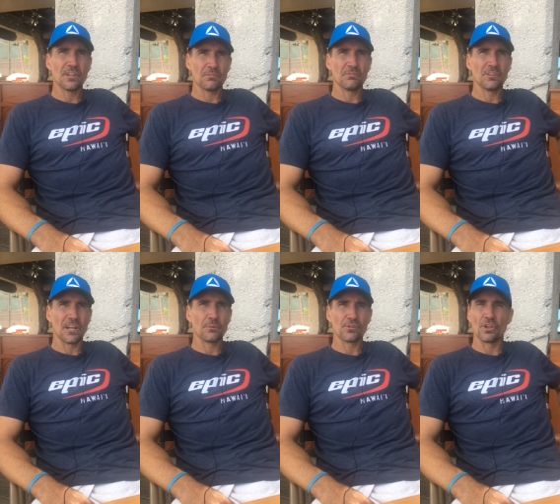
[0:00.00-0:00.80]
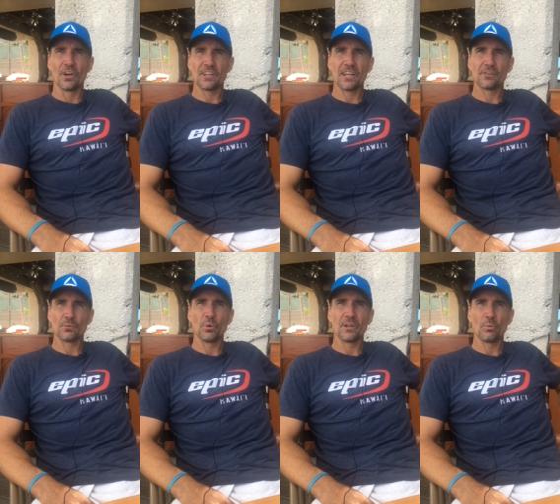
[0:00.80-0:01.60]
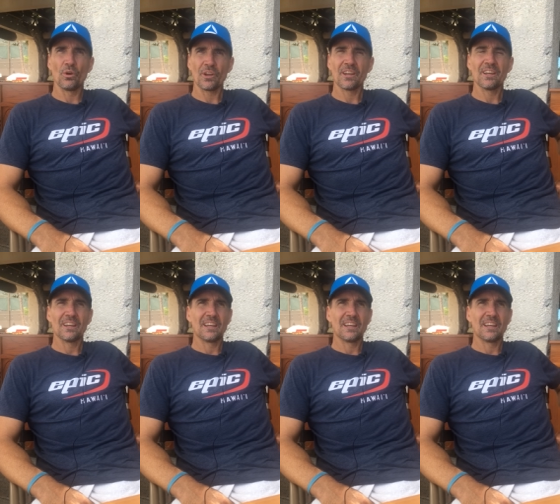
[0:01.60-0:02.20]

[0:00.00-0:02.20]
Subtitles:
it you know, was 90 hours a week work.